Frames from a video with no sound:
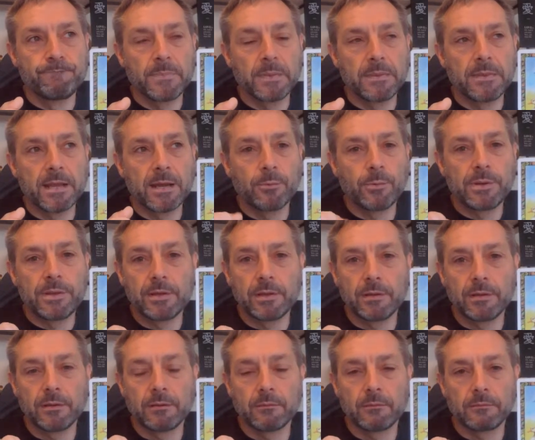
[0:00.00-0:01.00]
knowing
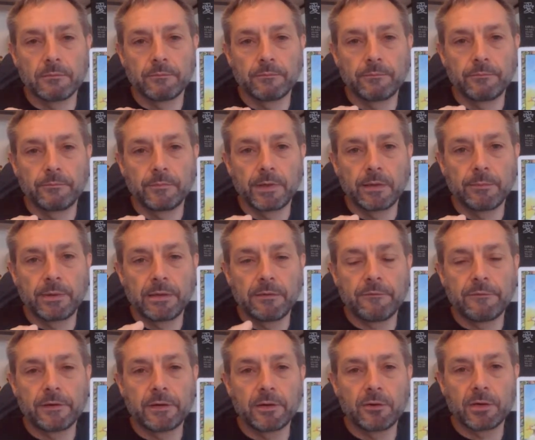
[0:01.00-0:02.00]
that, you're
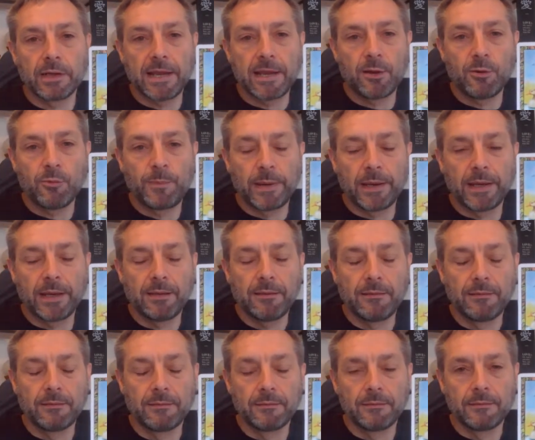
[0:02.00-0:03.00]
very good at helping,
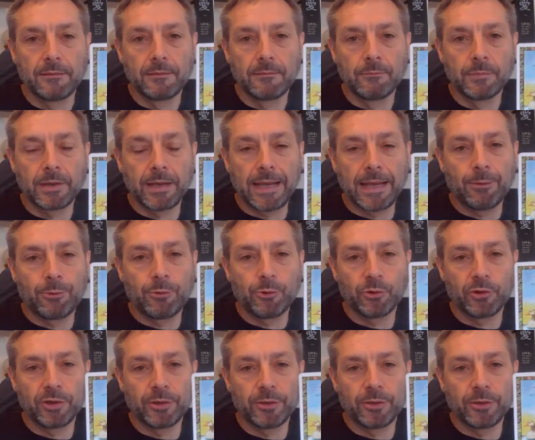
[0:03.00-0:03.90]
but how good are